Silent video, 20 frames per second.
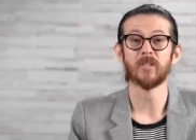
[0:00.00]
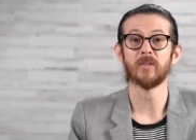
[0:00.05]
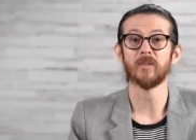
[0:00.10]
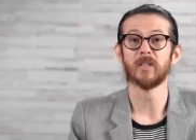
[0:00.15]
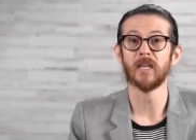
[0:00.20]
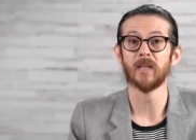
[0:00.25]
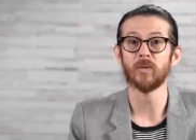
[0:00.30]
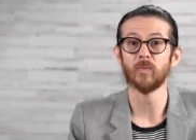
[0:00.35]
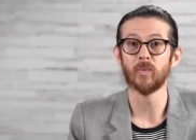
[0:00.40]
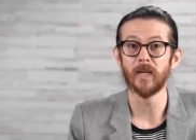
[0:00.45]
you
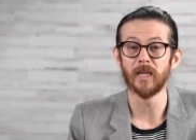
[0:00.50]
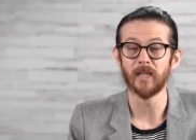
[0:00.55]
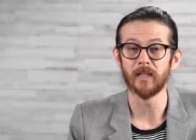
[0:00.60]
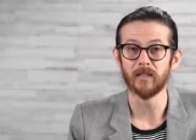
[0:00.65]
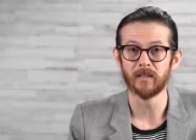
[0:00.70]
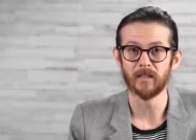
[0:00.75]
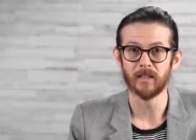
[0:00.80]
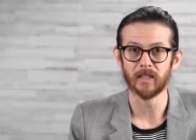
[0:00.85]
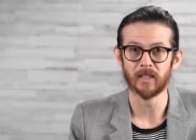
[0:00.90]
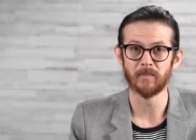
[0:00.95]
gain
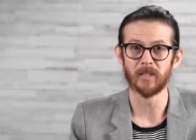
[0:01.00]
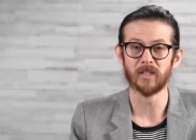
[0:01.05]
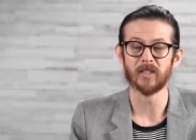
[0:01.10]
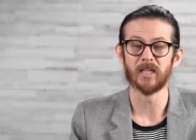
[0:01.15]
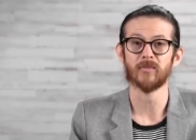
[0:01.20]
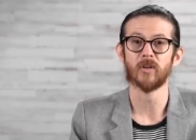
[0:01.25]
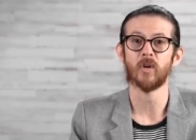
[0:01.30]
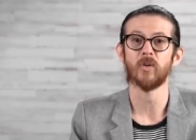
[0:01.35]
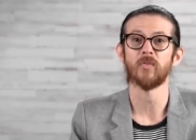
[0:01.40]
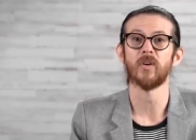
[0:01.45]
weight. It can make you
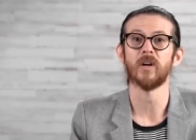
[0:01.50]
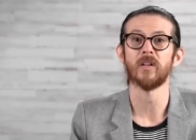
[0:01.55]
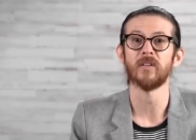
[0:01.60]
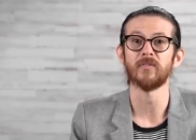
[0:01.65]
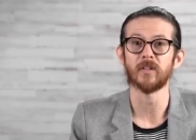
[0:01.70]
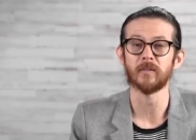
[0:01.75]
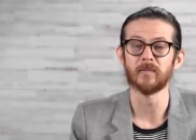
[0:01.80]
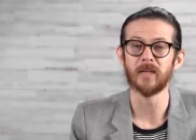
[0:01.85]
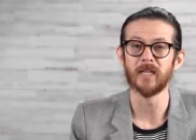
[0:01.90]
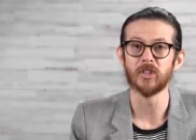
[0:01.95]
have overall
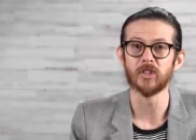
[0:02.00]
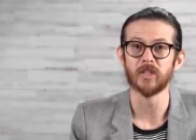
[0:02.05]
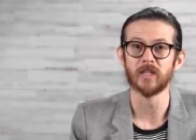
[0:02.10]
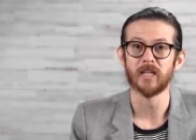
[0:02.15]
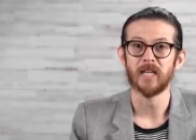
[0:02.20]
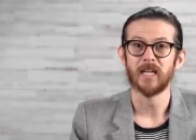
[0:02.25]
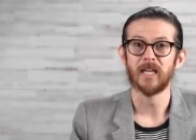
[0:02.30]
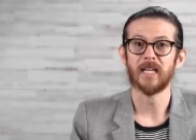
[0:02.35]
inflammation.